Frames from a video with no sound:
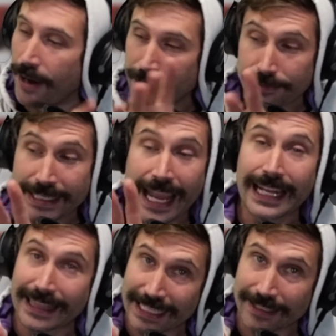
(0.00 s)
I don't think
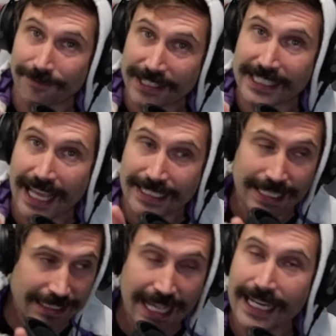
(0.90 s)
anything can fix that
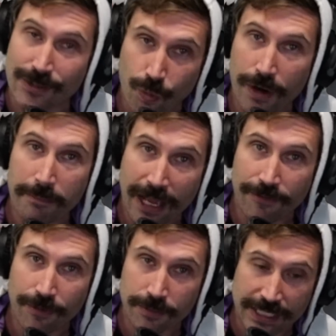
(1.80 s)
dick. That is one
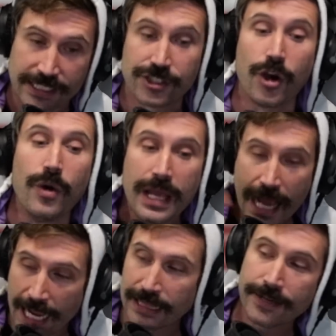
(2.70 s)
malformed dick. So
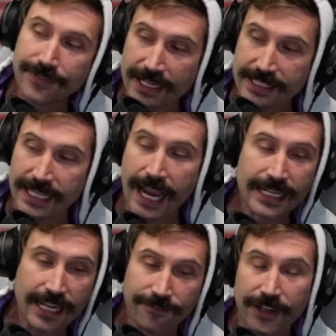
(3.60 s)
I left that
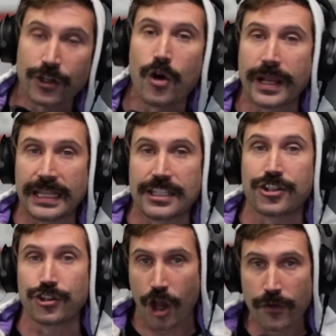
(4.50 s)
aside and I figured, okay, let's
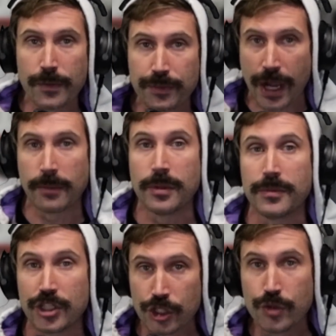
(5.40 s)
solve a
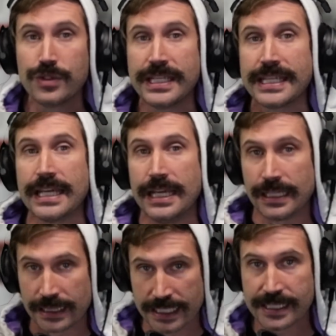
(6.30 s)
problem using
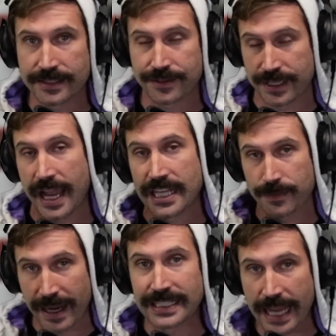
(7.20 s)
lists
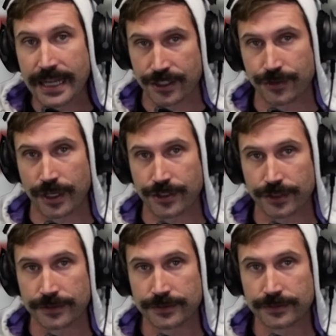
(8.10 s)
as my data
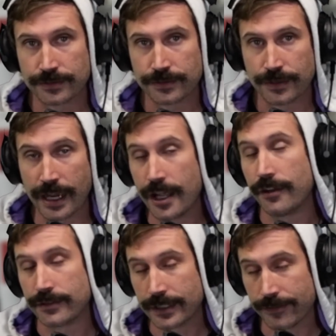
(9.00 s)
structure. I
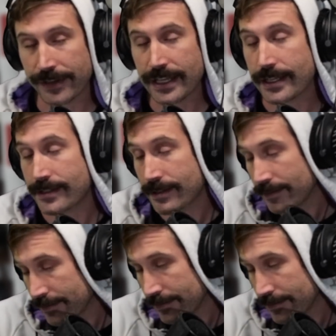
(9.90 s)
know, convenience,